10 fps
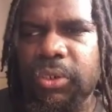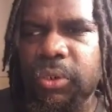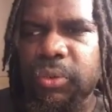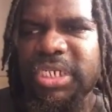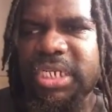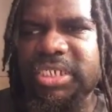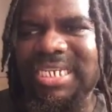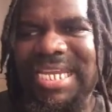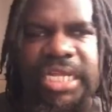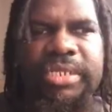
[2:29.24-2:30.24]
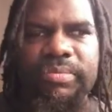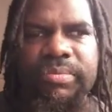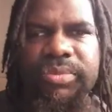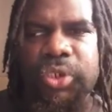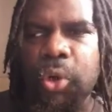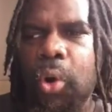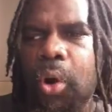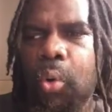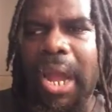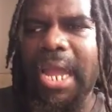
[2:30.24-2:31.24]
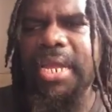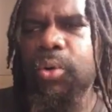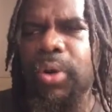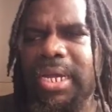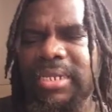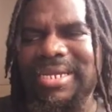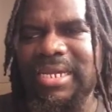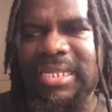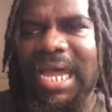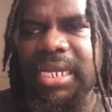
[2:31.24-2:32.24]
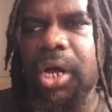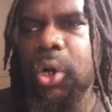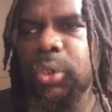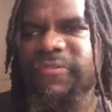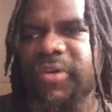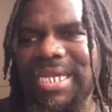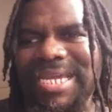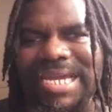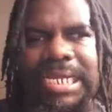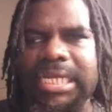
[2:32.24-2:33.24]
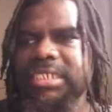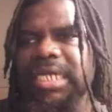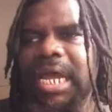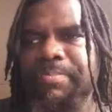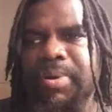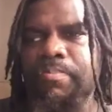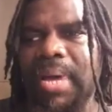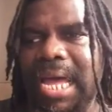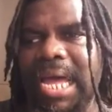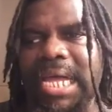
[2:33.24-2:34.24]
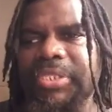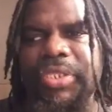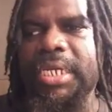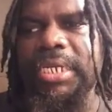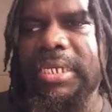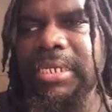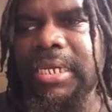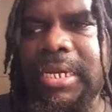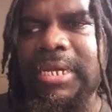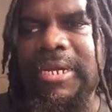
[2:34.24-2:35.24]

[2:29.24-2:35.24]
you just can do away with, and that goes for any type of bad thing